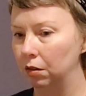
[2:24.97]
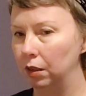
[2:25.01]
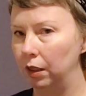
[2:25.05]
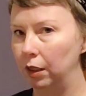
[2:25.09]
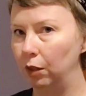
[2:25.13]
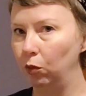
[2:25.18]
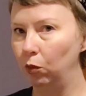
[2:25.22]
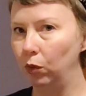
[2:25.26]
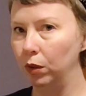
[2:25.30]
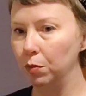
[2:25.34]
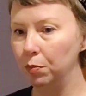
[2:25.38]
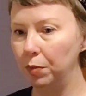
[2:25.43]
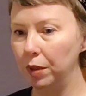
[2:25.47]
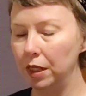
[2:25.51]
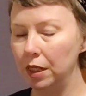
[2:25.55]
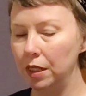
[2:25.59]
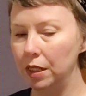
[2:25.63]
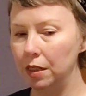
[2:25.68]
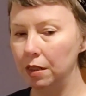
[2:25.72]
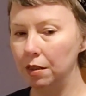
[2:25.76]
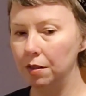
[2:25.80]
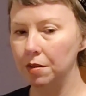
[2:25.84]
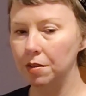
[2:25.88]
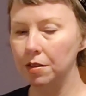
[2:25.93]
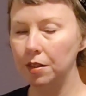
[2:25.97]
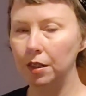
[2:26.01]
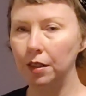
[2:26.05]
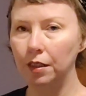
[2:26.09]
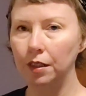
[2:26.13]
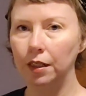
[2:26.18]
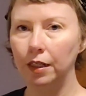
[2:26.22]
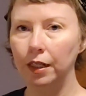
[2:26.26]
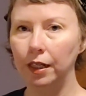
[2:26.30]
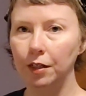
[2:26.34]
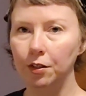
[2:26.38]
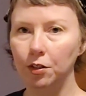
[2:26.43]
a 1 piece, and
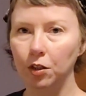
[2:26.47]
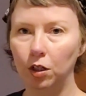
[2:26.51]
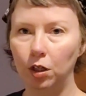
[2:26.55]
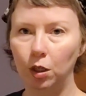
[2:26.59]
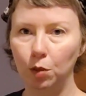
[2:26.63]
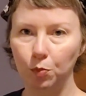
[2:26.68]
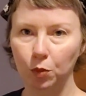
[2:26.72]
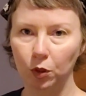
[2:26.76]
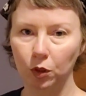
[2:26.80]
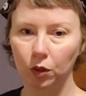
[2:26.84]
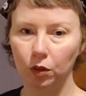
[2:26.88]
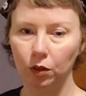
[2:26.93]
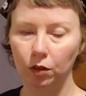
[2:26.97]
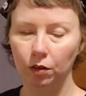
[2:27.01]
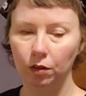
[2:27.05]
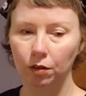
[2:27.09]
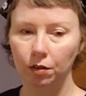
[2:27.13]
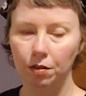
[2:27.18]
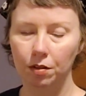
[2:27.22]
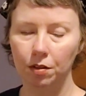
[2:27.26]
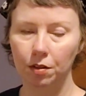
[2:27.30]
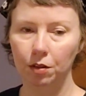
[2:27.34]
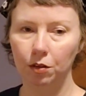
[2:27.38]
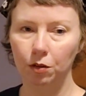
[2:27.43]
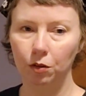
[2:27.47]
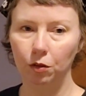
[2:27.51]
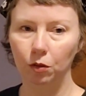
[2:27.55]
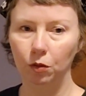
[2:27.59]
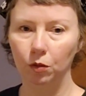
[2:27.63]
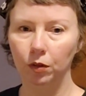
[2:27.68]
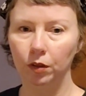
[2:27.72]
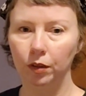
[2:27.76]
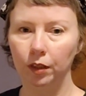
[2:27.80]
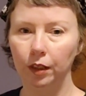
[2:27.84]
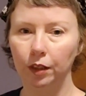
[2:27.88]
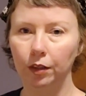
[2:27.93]
then a topper.
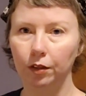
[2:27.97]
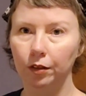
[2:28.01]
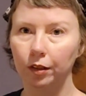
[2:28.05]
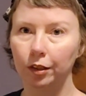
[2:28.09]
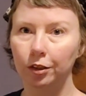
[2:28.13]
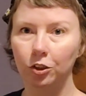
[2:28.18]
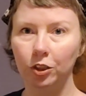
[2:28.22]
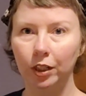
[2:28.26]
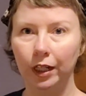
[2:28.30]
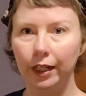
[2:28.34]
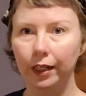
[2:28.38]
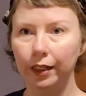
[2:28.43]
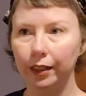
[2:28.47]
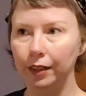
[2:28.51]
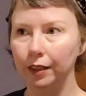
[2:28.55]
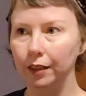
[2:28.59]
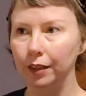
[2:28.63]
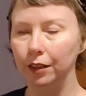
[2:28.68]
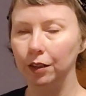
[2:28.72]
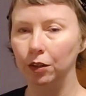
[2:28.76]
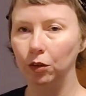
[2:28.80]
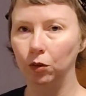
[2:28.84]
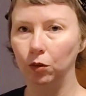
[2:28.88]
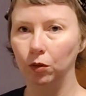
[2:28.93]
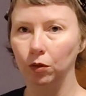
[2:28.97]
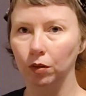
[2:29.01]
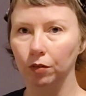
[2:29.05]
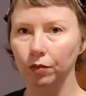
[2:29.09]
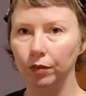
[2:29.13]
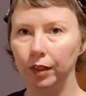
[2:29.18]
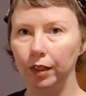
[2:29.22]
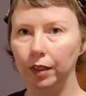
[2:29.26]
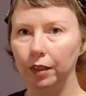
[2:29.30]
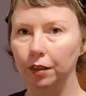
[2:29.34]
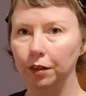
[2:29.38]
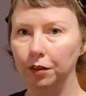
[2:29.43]
So either a jacket or a
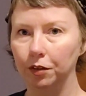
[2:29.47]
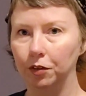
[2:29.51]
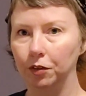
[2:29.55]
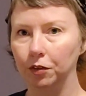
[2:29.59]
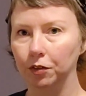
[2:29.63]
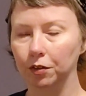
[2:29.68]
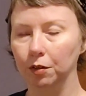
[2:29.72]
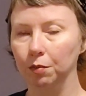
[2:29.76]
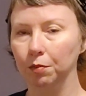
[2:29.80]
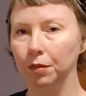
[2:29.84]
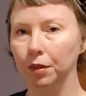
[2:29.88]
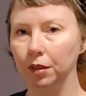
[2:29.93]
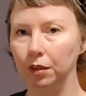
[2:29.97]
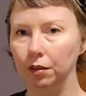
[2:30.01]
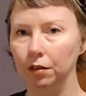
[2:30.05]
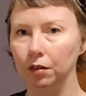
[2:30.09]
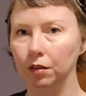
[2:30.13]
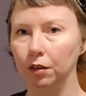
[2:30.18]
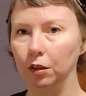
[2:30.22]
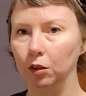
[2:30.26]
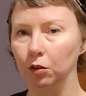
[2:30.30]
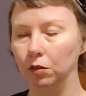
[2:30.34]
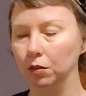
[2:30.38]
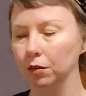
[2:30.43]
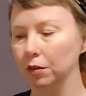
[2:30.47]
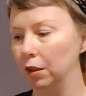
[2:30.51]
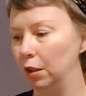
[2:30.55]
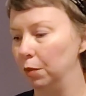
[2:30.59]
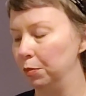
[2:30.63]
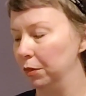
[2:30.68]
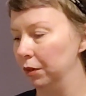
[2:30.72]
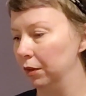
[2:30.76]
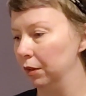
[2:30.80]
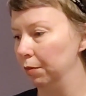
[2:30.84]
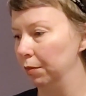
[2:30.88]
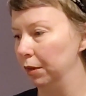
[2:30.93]
vest or something to go on
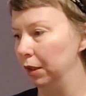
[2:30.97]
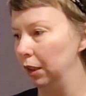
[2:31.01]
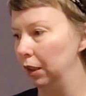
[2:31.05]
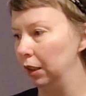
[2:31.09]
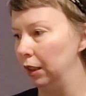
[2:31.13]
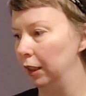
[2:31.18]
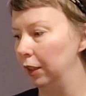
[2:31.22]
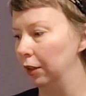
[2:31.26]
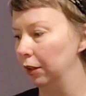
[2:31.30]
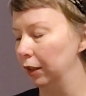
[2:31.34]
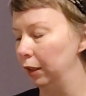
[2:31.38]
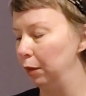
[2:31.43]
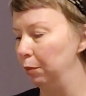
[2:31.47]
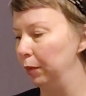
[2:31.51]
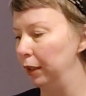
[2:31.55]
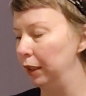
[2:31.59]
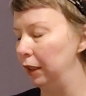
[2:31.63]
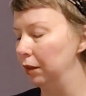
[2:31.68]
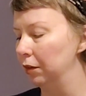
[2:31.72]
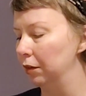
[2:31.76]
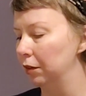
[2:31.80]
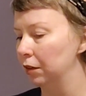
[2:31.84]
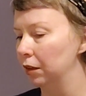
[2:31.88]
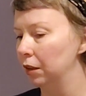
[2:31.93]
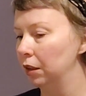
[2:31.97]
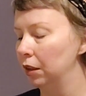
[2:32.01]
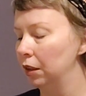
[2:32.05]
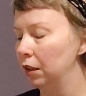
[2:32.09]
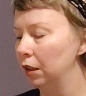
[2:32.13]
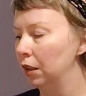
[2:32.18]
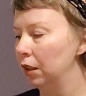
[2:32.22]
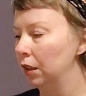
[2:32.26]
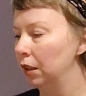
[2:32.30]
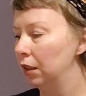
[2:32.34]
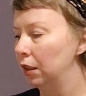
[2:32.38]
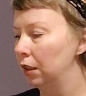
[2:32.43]
top of something, a layering piece.
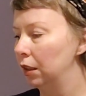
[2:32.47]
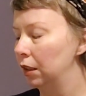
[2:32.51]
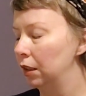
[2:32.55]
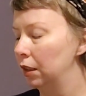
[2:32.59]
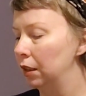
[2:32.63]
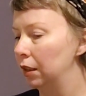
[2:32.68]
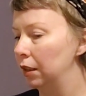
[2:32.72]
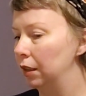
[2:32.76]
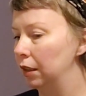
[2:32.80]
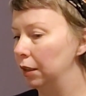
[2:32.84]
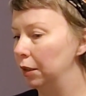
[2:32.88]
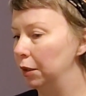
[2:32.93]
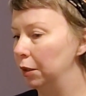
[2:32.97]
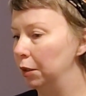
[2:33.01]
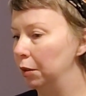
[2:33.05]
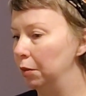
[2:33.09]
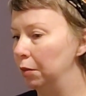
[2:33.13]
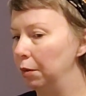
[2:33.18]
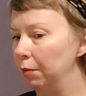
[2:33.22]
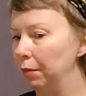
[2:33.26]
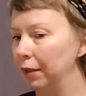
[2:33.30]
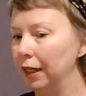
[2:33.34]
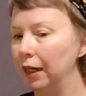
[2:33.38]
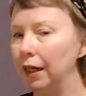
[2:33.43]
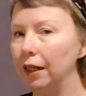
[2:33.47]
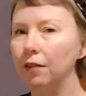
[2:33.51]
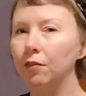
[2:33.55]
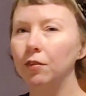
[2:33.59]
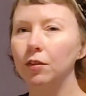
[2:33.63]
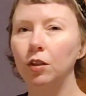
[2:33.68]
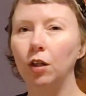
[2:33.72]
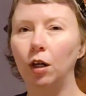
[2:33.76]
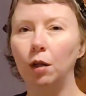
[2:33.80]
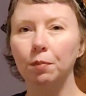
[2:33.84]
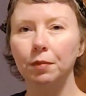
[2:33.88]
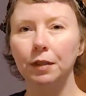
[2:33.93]
I'm kind of
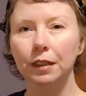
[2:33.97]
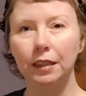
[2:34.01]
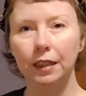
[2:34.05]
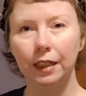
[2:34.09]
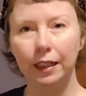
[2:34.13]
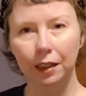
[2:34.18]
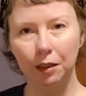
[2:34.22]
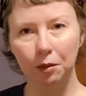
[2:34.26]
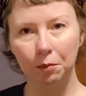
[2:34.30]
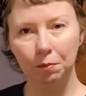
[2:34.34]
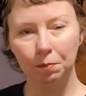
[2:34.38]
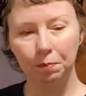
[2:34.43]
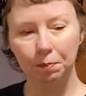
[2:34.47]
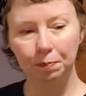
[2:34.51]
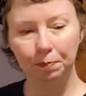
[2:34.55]
adopting that,